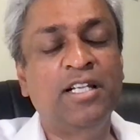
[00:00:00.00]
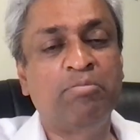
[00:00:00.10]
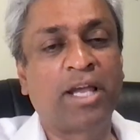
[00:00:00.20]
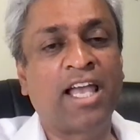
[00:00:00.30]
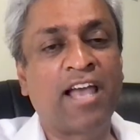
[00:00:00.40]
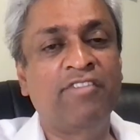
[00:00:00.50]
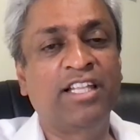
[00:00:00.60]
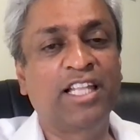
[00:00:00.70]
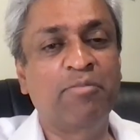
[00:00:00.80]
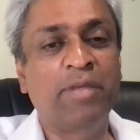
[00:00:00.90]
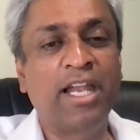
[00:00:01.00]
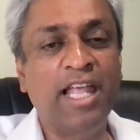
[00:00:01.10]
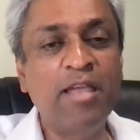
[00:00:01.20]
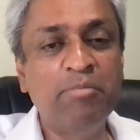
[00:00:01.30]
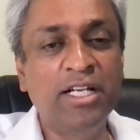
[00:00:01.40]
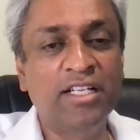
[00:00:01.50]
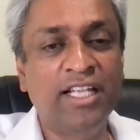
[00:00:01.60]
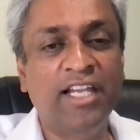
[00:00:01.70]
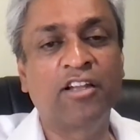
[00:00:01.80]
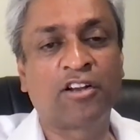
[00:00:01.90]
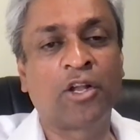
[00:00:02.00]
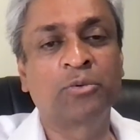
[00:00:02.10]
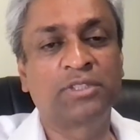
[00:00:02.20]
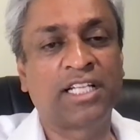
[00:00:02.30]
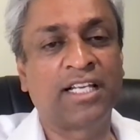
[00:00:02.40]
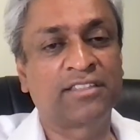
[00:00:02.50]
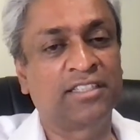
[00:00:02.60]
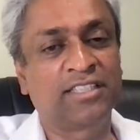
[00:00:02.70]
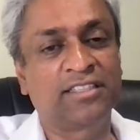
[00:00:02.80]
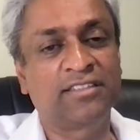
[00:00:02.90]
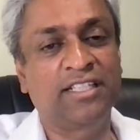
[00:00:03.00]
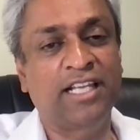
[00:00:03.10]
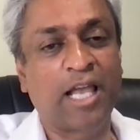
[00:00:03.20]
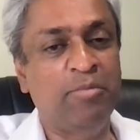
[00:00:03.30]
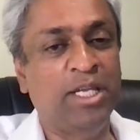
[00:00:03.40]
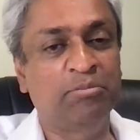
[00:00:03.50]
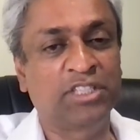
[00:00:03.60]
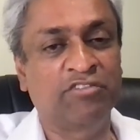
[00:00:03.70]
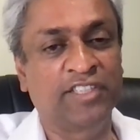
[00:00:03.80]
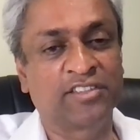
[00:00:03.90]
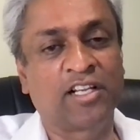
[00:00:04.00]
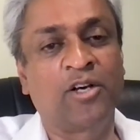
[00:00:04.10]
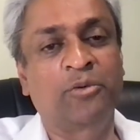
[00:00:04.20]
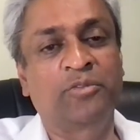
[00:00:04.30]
by having them enabled in a cloud stack such as the IBM's FS Cloud.